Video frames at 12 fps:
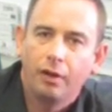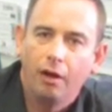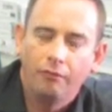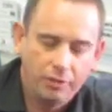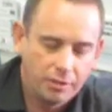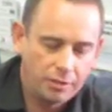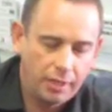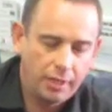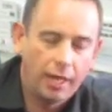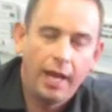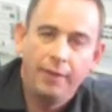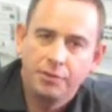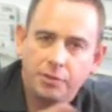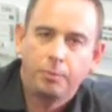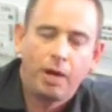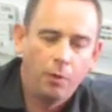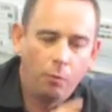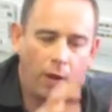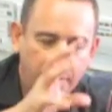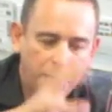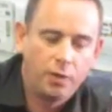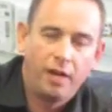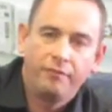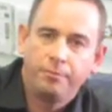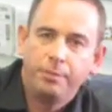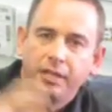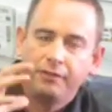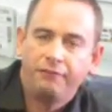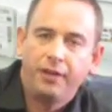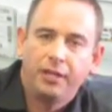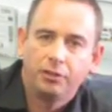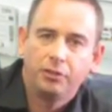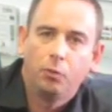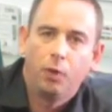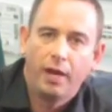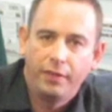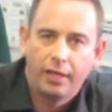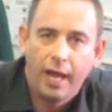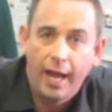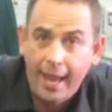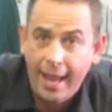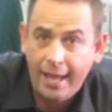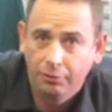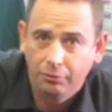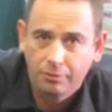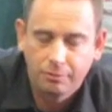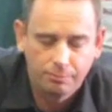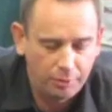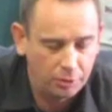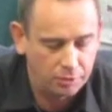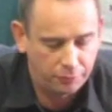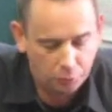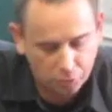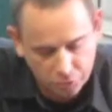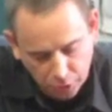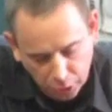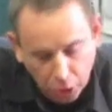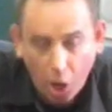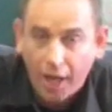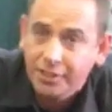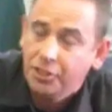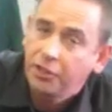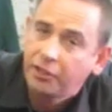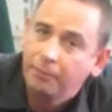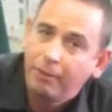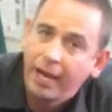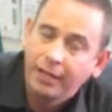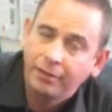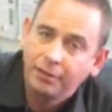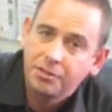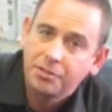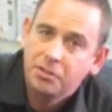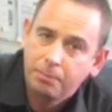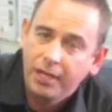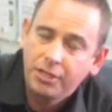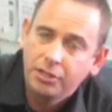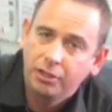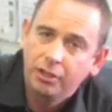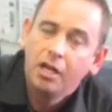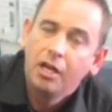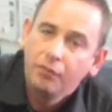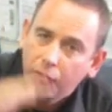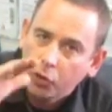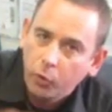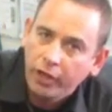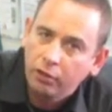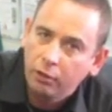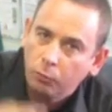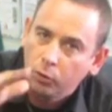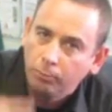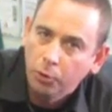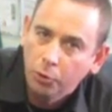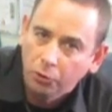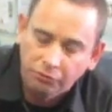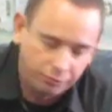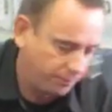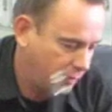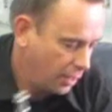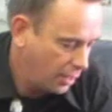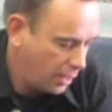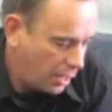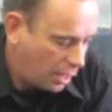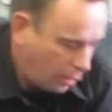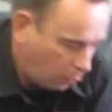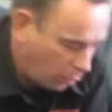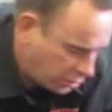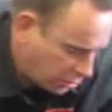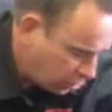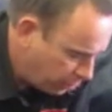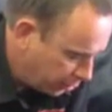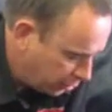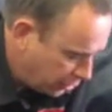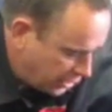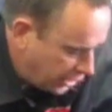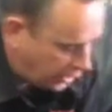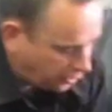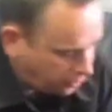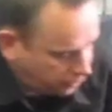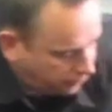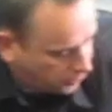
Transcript: obviously, and the sprung weight is what have a big effect on the way the car handles, because of course the lighter you can make the suspension, the quicker it will move. What Subaru did